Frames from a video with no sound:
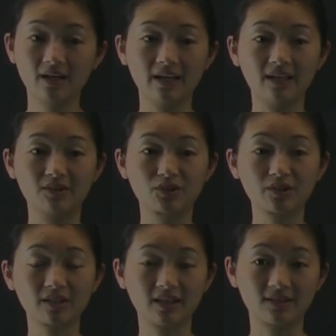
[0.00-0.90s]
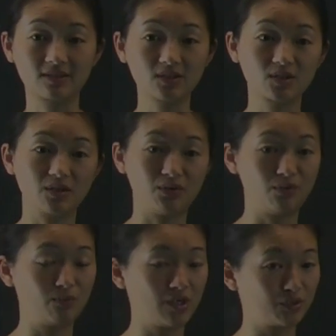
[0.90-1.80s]
In certain cases, you
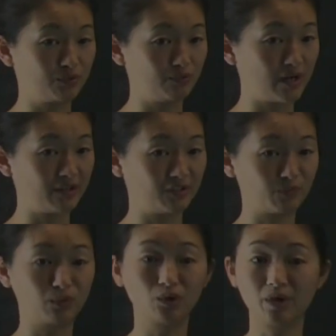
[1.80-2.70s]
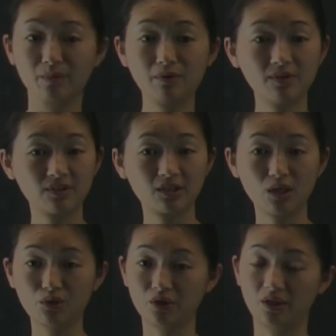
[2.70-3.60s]
want to either deploy buoys in the
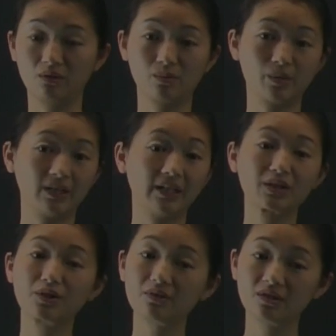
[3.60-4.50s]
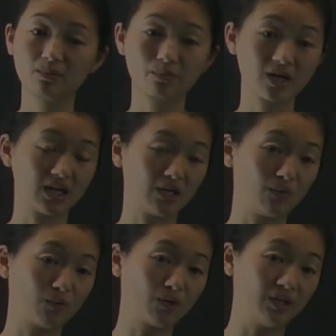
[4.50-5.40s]
ocean or put electrodes in the brain
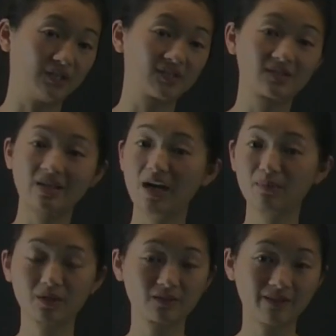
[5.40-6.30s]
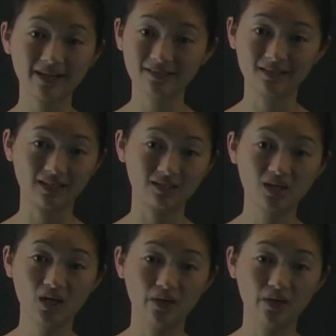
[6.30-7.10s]
or decide where to vaccinate